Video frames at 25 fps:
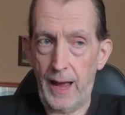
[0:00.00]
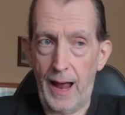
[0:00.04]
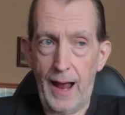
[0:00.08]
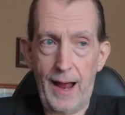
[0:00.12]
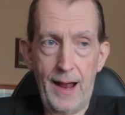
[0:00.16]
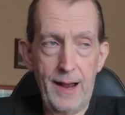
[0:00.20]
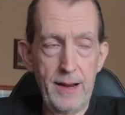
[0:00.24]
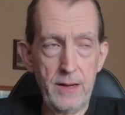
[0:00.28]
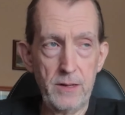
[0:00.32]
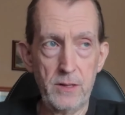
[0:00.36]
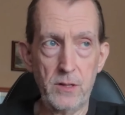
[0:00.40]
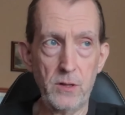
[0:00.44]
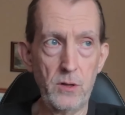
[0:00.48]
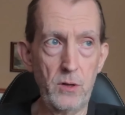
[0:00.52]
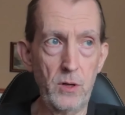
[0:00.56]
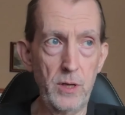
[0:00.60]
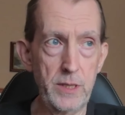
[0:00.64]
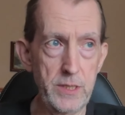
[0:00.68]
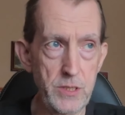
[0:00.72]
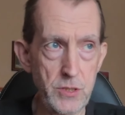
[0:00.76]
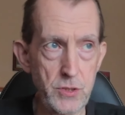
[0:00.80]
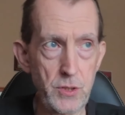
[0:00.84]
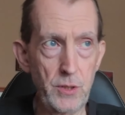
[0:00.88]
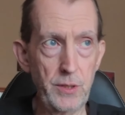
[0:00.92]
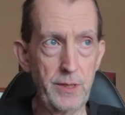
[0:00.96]
I thought
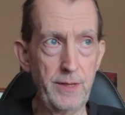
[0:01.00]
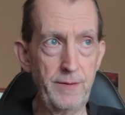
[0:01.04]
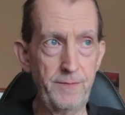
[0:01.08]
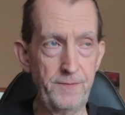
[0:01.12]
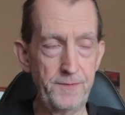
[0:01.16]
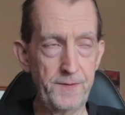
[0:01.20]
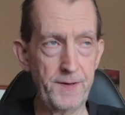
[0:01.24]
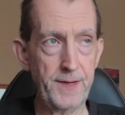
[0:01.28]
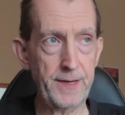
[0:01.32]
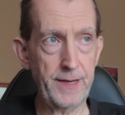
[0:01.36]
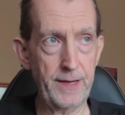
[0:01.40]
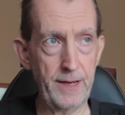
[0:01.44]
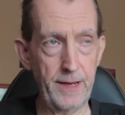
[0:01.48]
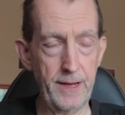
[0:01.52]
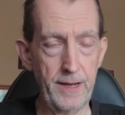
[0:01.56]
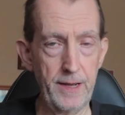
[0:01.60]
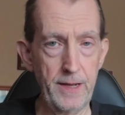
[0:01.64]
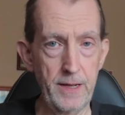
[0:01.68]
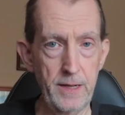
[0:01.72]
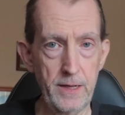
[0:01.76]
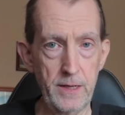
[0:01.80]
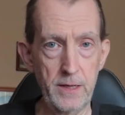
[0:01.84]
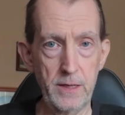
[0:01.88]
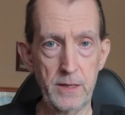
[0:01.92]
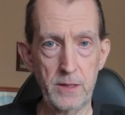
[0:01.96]
it's only
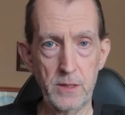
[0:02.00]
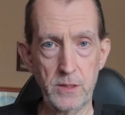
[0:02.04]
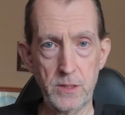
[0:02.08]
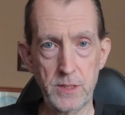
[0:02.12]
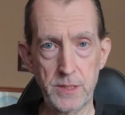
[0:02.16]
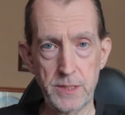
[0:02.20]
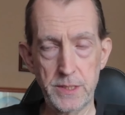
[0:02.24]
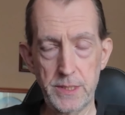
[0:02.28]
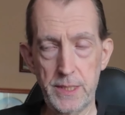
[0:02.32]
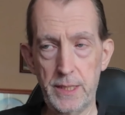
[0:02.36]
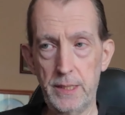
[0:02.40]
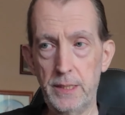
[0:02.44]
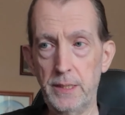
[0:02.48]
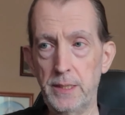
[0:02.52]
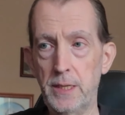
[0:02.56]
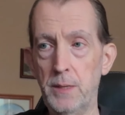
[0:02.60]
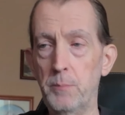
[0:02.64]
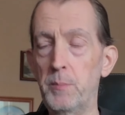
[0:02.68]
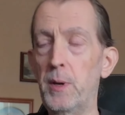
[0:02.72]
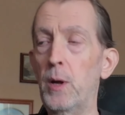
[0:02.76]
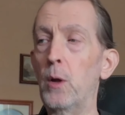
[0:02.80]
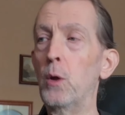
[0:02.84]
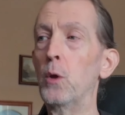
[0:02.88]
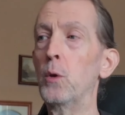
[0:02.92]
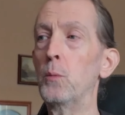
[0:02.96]
fair to tell you
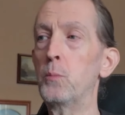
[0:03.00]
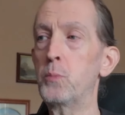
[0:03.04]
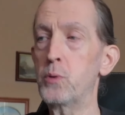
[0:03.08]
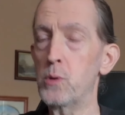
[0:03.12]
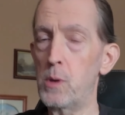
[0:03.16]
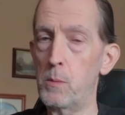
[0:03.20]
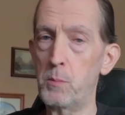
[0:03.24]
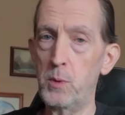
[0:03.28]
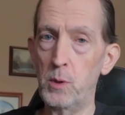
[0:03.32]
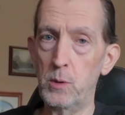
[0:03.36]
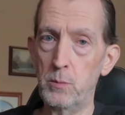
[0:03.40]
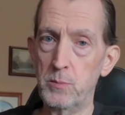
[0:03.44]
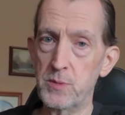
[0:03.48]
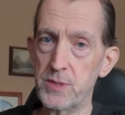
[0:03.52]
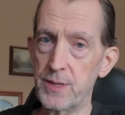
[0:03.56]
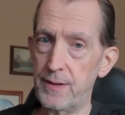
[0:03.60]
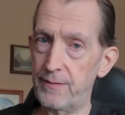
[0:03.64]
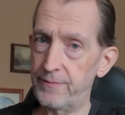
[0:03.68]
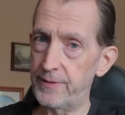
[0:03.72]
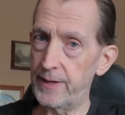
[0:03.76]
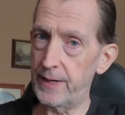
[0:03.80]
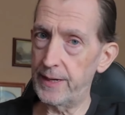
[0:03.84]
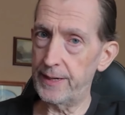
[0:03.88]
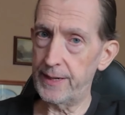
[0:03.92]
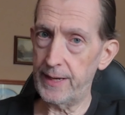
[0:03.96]
about the problems
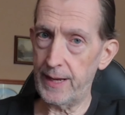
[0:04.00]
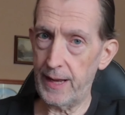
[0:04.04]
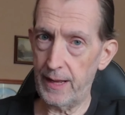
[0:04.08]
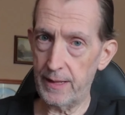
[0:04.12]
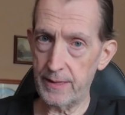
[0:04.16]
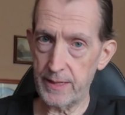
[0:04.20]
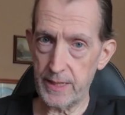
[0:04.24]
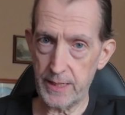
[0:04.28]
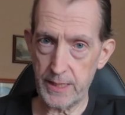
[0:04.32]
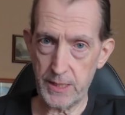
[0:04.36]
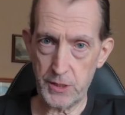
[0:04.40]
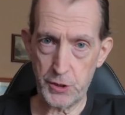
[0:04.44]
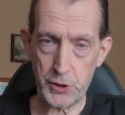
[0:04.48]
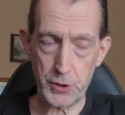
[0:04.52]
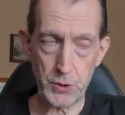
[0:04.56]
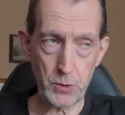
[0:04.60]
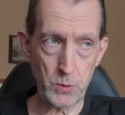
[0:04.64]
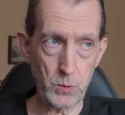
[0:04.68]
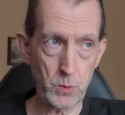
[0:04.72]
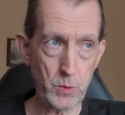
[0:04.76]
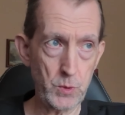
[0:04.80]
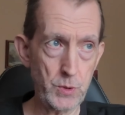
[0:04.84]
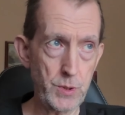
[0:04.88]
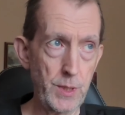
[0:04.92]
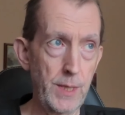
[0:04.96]
I've had and the
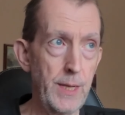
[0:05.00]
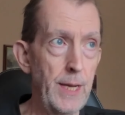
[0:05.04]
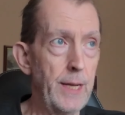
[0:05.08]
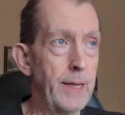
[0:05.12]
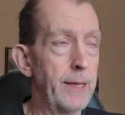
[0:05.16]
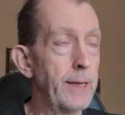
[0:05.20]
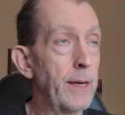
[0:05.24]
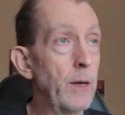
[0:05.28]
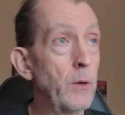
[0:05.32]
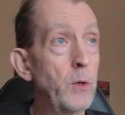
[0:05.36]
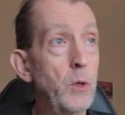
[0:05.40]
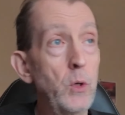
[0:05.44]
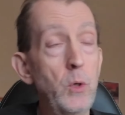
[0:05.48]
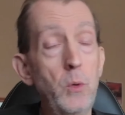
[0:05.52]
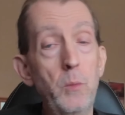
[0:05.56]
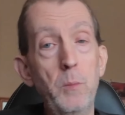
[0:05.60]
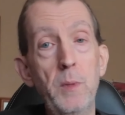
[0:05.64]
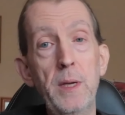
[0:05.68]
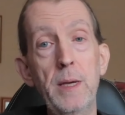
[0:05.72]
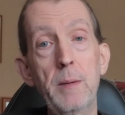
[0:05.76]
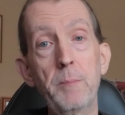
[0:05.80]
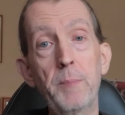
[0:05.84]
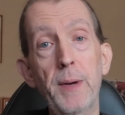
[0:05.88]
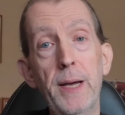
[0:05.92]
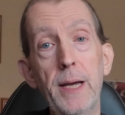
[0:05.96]
issues. Now you
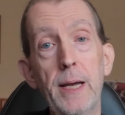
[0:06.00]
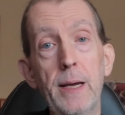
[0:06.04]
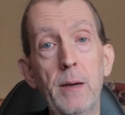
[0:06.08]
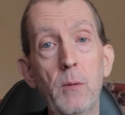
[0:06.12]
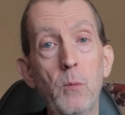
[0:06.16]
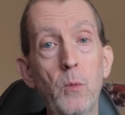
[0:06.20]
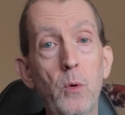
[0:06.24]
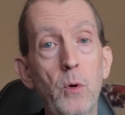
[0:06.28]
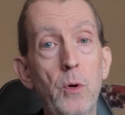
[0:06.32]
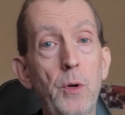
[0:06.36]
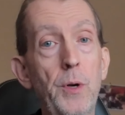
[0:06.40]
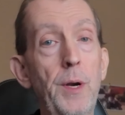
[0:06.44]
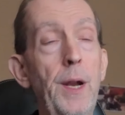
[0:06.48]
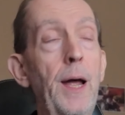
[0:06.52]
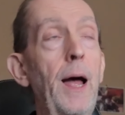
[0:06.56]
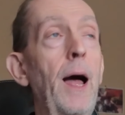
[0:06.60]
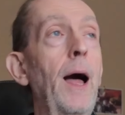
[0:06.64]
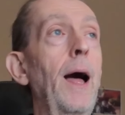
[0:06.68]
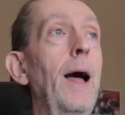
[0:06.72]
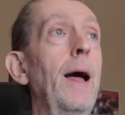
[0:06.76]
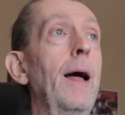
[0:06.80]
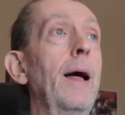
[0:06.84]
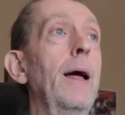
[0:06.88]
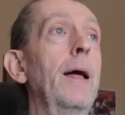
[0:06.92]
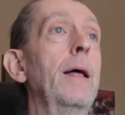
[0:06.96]
may buy one
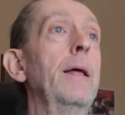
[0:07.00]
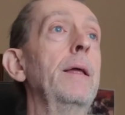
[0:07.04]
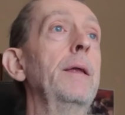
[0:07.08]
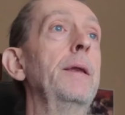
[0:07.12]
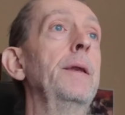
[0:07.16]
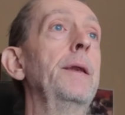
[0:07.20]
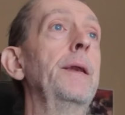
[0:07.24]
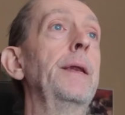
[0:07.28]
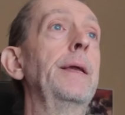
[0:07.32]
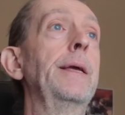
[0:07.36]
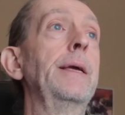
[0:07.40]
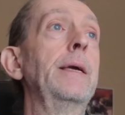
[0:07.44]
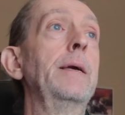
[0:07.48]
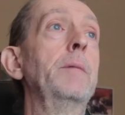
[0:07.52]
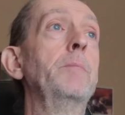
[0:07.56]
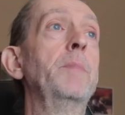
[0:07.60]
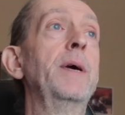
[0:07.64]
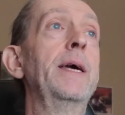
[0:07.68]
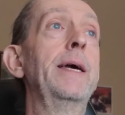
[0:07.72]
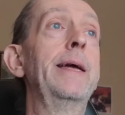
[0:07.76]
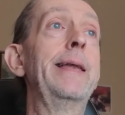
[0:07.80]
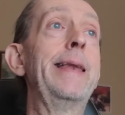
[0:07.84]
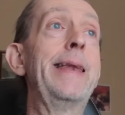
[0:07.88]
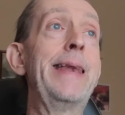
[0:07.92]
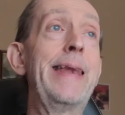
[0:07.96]
and you
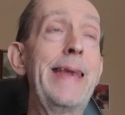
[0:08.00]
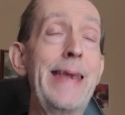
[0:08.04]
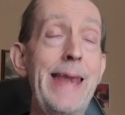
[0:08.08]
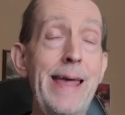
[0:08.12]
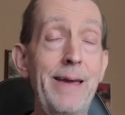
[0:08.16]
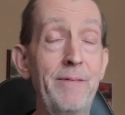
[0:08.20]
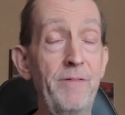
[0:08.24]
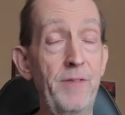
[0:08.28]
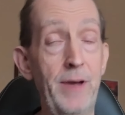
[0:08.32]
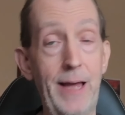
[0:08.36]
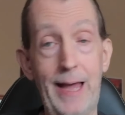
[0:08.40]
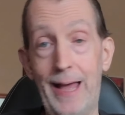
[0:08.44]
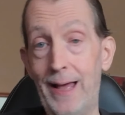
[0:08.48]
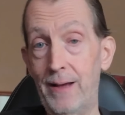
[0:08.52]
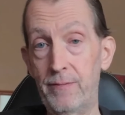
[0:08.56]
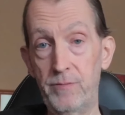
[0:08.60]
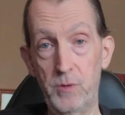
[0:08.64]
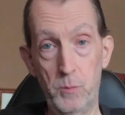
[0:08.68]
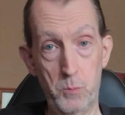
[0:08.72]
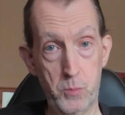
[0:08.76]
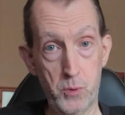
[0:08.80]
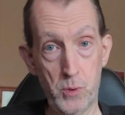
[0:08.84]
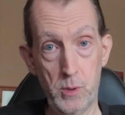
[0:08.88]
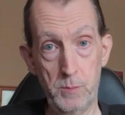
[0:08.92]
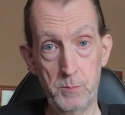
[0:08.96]
may never have
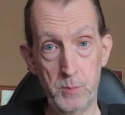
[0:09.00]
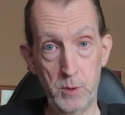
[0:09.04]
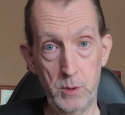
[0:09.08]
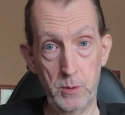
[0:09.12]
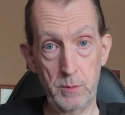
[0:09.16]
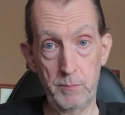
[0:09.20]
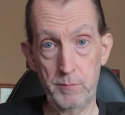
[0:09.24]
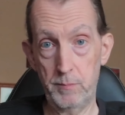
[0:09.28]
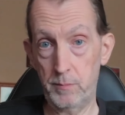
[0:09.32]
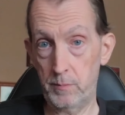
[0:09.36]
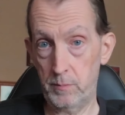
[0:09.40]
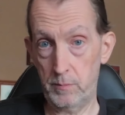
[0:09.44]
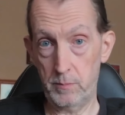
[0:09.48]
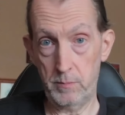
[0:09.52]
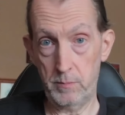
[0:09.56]
a problem.